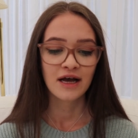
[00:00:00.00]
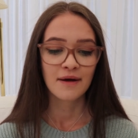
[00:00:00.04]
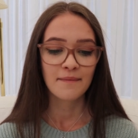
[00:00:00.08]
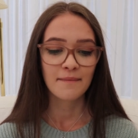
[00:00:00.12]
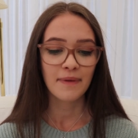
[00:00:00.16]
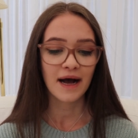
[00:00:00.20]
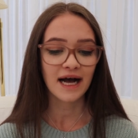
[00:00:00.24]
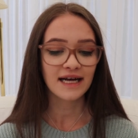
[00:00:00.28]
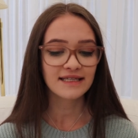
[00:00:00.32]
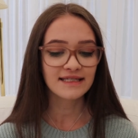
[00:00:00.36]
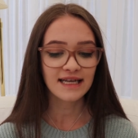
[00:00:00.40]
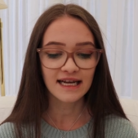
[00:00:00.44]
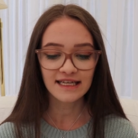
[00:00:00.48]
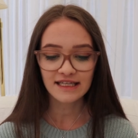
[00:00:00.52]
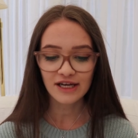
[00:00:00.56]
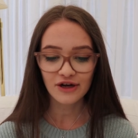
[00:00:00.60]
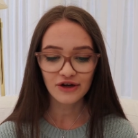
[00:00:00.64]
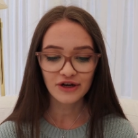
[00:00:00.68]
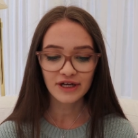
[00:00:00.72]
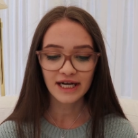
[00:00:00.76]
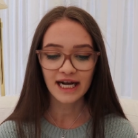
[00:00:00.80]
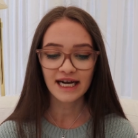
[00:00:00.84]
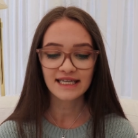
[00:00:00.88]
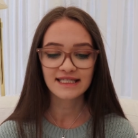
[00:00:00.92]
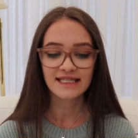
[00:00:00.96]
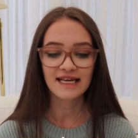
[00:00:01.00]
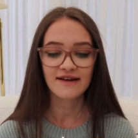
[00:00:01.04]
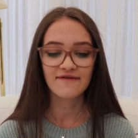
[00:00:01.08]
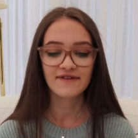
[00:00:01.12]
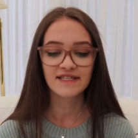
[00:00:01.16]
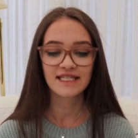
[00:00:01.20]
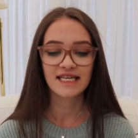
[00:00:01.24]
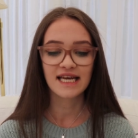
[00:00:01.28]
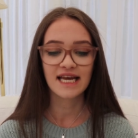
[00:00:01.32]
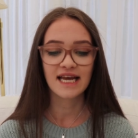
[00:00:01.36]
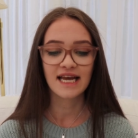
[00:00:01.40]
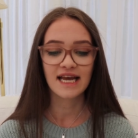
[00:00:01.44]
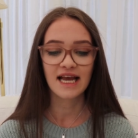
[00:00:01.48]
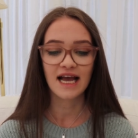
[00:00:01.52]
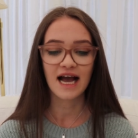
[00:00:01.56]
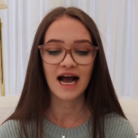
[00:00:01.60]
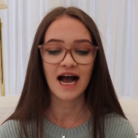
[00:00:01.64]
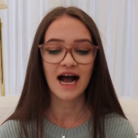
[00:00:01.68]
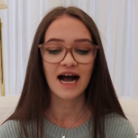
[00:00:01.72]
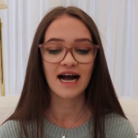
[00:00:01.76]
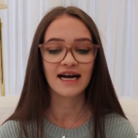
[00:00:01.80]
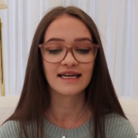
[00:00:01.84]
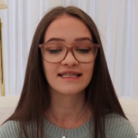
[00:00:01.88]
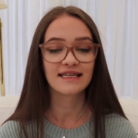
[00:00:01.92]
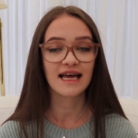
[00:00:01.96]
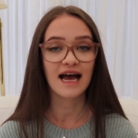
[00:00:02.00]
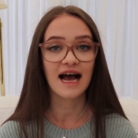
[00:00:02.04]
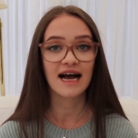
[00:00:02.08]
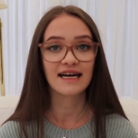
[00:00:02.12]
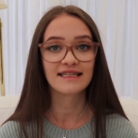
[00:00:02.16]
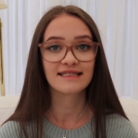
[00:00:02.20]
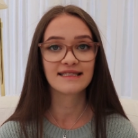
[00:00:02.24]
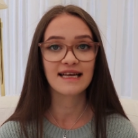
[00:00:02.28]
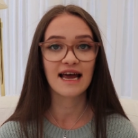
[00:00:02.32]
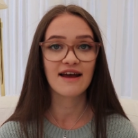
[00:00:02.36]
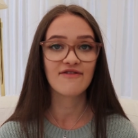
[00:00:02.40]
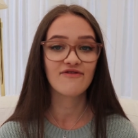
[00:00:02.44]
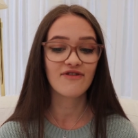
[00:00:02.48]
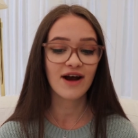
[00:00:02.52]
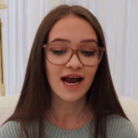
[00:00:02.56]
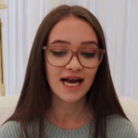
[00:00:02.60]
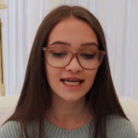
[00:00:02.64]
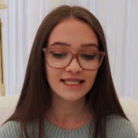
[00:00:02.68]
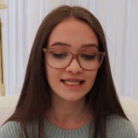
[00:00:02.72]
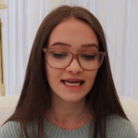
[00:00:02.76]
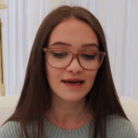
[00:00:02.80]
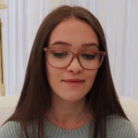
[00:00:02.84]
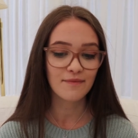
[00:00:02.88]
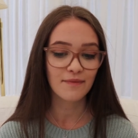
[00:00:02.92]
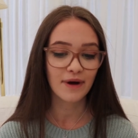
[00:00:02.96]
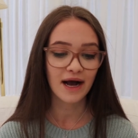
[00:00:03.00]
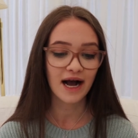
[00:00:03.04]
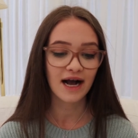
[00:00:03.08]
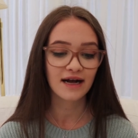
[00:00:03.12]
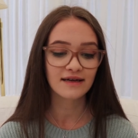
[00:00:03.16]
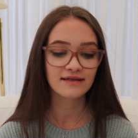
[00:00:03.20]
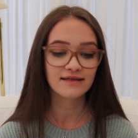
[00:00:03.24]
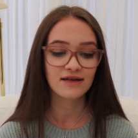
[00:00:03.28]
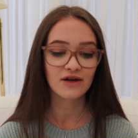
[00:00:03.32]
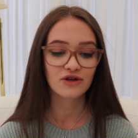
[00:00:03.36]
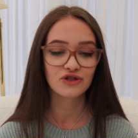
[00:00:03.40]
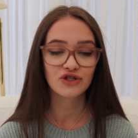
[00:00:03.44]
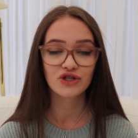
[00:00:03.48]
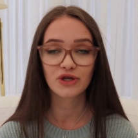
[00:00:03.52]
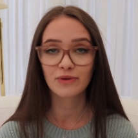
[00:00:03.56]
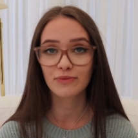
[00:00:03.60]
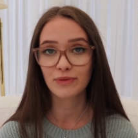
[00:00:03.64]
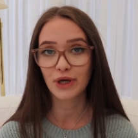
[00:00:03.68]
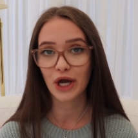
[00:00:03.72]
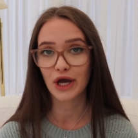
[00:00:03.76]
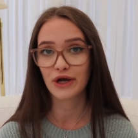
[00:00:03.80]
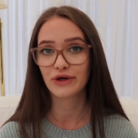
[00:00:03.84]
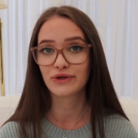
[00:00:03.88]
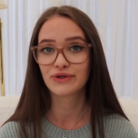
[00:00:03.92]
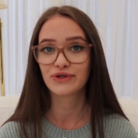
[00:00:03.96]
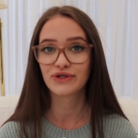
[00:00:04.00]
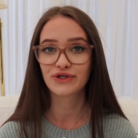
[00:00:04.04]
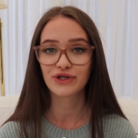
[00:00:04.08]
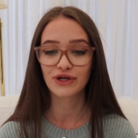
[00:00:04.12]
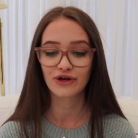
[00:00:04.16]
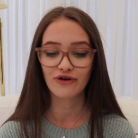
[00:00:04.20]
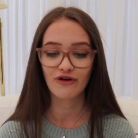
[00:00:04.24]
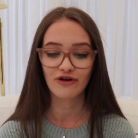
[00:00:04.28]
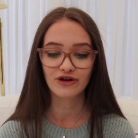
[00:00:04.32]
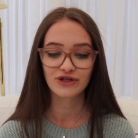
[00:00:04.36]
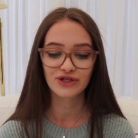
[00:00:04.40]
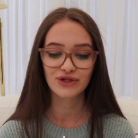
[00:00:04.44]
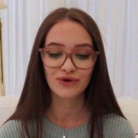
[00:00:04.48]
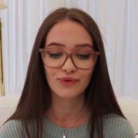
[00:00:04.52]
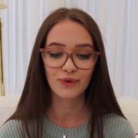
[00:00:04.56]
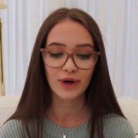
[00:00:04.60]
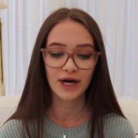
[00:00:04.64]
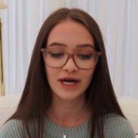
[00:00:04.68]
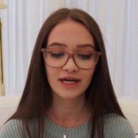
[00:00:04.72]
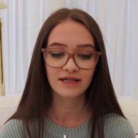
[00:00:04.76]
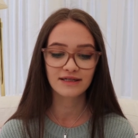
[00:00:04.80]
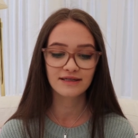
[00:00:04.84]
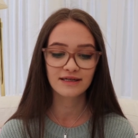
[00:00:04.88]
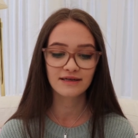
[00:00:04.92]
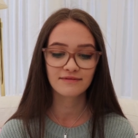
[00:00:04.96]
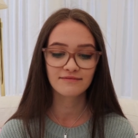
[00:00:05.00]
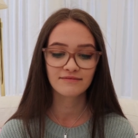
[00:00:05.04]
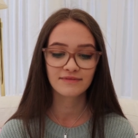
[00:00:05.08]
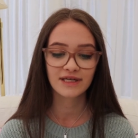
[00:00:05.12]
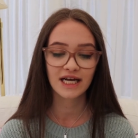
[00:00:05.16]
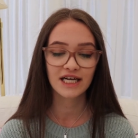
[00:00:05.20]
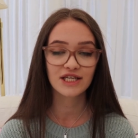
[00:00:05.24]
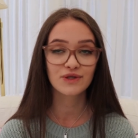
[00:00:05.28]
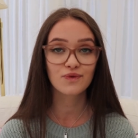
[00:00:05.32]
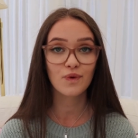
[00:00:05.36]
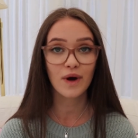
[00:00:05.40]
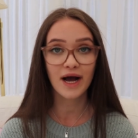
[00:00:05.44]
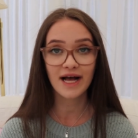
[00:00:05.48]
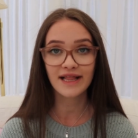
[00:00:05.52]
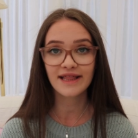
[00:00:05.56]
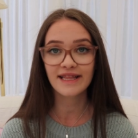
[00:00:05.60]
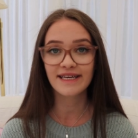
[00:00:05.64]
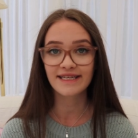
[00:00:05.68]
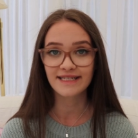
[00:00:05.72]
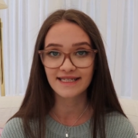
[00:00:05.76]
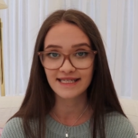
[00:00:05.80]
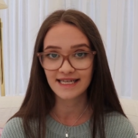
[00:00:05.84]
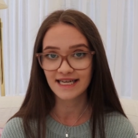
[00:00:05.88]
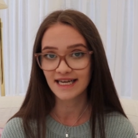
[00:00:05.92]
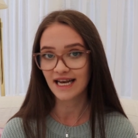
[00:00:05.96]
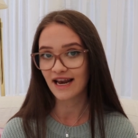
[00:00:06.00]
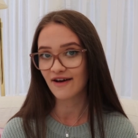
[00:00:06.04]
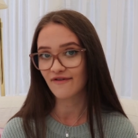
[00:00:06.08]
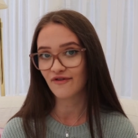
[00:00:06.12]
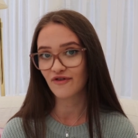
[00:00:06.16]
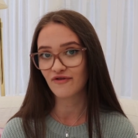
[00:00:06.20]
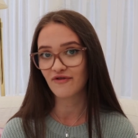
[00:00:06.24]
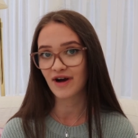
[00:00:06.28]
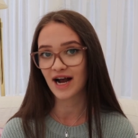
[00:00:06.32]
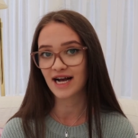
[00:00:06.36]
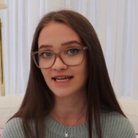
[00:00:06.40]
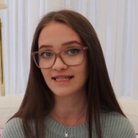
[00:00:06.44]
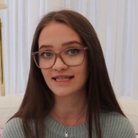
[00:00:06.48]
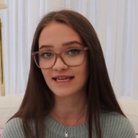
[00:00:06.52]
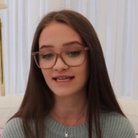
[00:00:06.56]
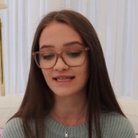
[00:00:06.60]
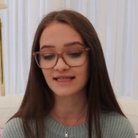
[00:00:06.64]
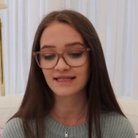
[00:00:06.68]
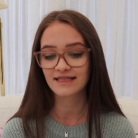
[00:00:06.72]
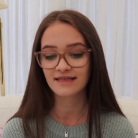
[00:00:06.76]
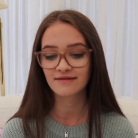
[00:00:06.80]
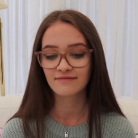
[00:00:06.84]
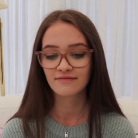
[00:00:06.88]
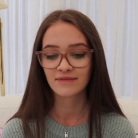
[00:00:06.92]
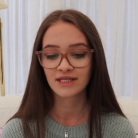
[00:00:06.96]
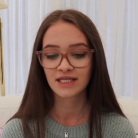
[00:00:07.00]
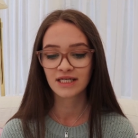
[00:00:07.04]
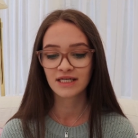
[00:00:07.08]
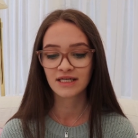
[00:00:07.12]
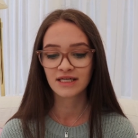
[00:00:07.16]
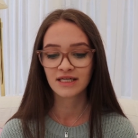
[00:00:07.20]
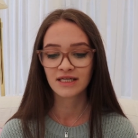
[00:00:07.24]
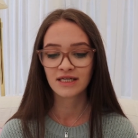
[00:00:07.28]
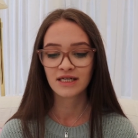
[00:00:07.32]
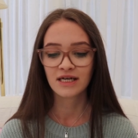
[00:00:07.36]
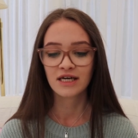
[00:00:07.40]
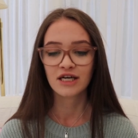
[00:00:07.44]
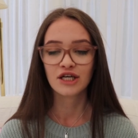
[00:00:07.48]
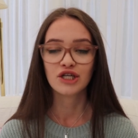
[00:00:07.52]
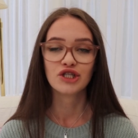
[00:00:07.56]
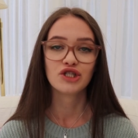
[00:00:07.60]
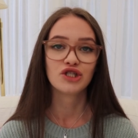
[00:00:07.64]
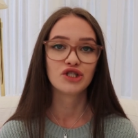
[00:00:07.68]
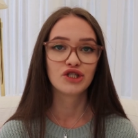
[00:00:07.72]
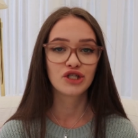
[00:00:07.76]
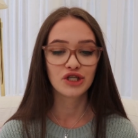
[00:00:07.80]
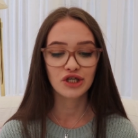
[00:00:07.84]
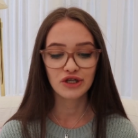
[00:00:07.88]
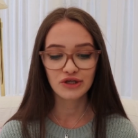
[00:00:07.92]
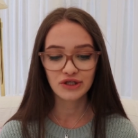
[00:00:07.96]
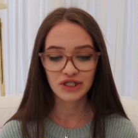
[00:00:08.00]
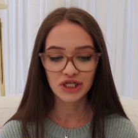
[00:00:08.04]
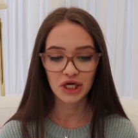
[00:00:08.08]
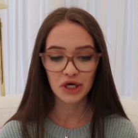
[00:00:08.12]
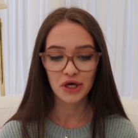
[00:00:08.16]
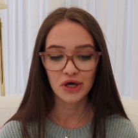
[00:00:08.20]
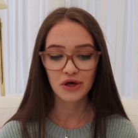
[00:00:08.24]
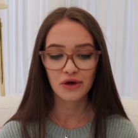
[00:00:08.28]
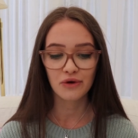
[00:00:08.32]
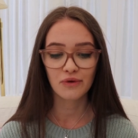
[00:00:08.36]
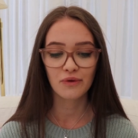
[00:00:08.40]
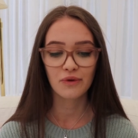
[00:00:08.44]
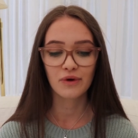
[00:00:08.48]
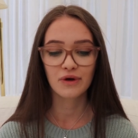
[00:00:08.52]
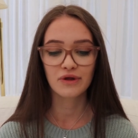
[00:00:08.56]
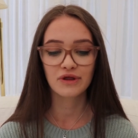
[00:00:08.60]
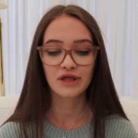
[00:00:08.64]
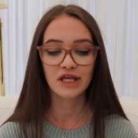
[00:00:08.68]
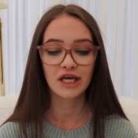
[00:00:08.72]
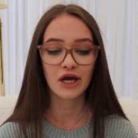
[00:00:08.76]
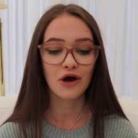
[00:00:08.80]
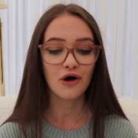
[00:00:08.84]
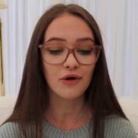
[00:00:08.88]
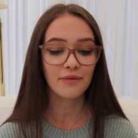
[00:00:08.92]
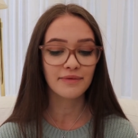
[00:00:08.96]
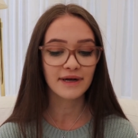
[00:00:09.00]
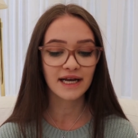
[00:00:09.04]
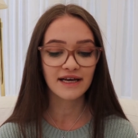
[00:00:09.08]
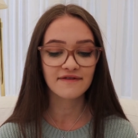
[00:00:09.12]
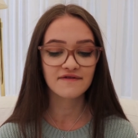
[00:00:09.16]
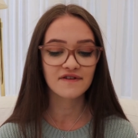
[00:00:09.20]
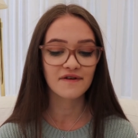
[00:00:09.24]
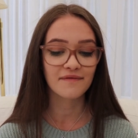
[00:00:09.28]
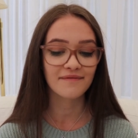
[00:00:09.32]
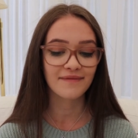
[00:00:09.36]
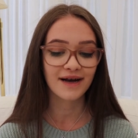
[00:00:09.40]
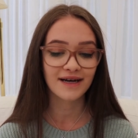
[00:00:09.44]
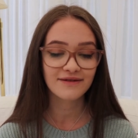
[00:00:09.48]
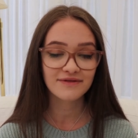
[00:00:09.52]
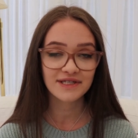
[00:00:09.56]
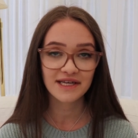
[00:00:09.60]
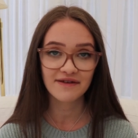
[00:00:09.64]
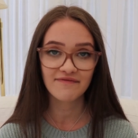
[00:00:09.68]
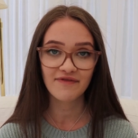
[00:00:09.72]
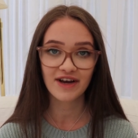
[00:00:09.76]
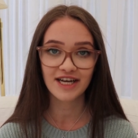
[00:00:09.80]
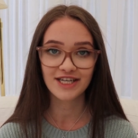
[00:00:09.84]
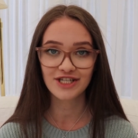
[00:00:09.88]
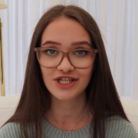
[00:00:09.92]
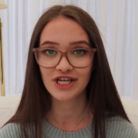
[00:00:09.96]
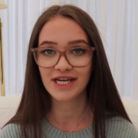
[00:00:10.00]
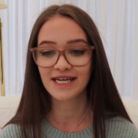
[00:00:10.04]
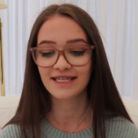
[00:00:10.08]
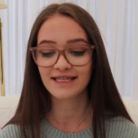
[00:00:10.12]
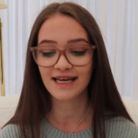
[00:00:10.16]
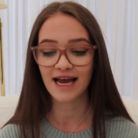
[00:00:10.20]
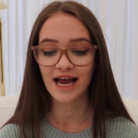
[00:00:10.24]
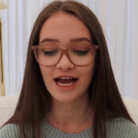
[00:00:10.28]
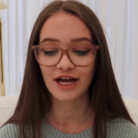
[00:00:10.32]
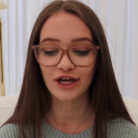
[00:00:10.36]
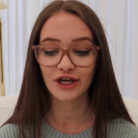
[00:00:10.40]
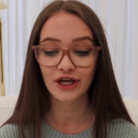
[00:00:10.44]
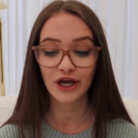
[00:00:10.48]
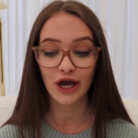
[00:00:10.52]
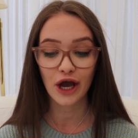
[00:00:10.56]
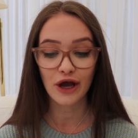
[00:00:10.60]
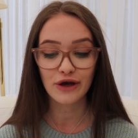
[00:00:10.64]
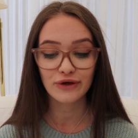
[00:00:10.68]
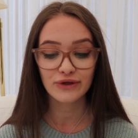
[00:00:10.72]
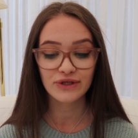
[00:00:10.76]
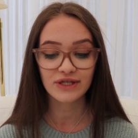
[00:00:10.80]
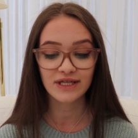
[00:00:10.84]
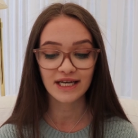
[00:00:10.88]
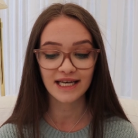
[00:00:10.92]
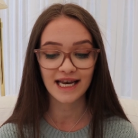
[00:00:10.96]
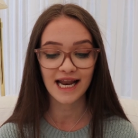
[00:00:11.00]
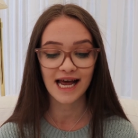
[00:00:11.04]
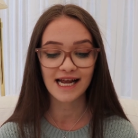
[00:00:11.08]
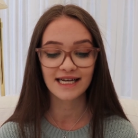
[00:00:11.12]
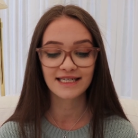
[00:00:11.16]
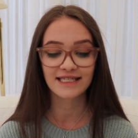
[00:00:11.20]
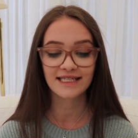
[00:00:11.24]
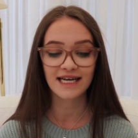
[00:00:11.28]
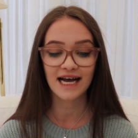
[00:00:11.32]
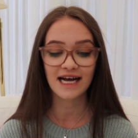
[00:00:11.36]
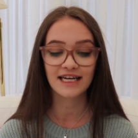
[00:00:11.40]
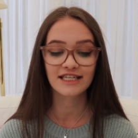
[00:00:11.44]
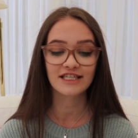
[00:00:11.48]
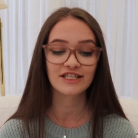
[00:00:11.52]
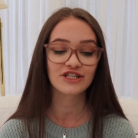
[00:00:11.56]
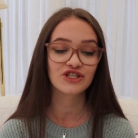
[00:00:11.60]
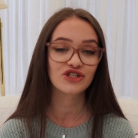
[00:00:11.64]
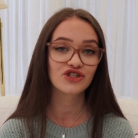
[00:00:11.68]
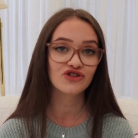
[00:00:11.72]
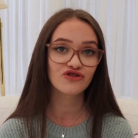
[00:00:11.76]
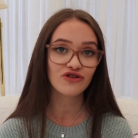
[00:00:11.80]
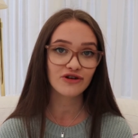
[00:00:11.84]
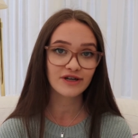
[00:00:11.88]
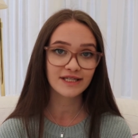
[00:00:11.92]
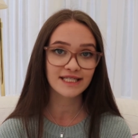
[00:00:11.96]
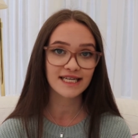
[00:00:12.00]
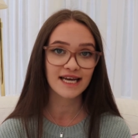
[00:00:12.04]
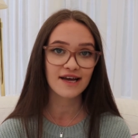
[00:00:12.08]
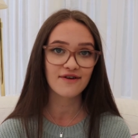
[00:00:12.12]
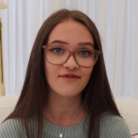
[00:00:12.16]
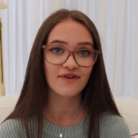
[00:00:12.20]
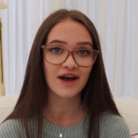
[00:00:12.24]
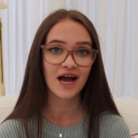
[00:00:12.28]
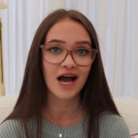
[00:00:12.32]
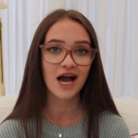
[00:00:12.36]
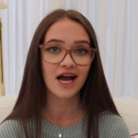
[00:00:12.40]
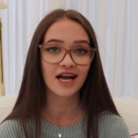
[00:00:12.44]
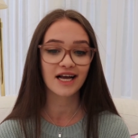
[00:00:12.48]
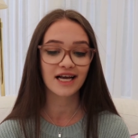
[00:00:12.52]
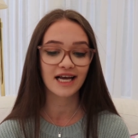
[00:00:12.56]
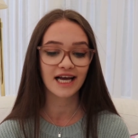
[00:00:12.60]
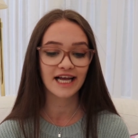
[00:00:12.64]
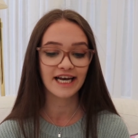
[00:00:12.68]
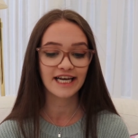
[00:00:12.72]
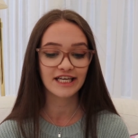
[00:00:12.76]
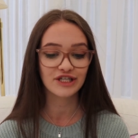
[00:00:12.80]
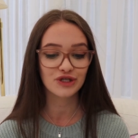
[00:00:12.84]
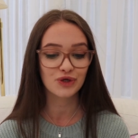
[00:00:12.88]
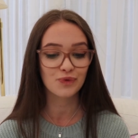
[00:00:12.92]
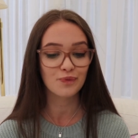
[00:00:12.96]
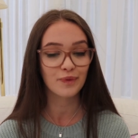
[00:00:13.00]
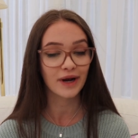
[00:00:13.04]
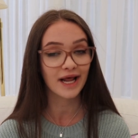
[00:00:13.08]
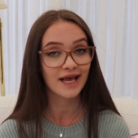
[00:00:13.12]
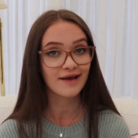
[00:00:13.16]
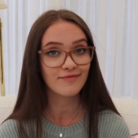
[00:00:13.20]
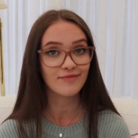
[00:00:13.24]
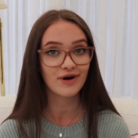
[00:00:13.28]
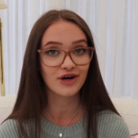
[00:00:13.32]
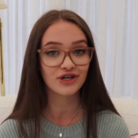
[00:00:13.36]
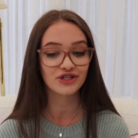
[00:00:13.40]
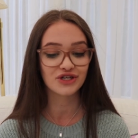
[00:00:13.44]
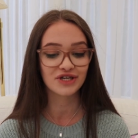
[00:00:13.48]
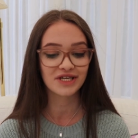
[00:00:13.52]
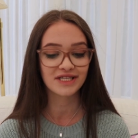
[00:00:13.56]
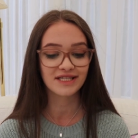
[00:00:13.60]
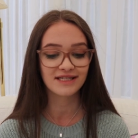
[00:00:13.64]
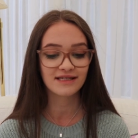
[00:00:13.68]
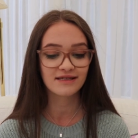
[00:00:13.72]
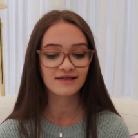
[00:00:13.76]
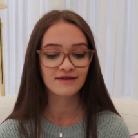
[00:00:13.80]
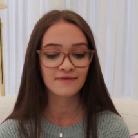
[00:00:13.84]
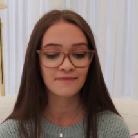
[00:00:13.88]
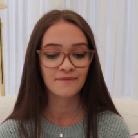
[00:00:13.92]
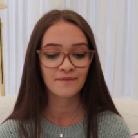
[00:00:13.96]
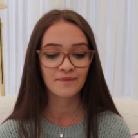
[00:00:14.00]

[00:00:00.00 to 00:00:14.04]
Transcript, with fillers: Past tectonic activity has had direct impacts on some coasts across the world, as well as sea level rises, due to the uplift of mountain ranges and coastal land at destructive and collision plate margins,